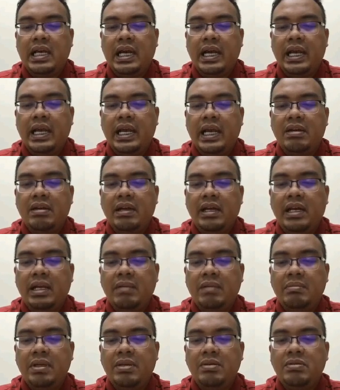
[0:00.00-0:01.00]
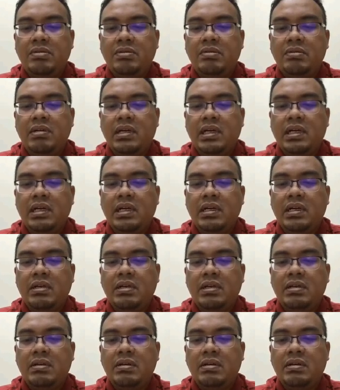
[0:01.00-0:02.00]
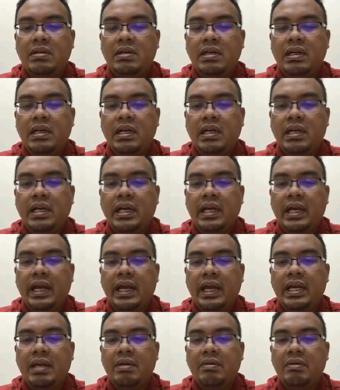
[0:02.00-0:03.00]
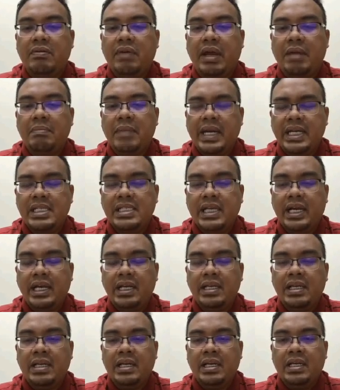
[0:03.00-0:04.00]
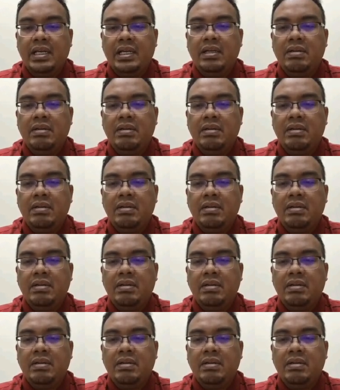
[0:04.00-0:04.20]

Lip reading: I cannot help you at my side.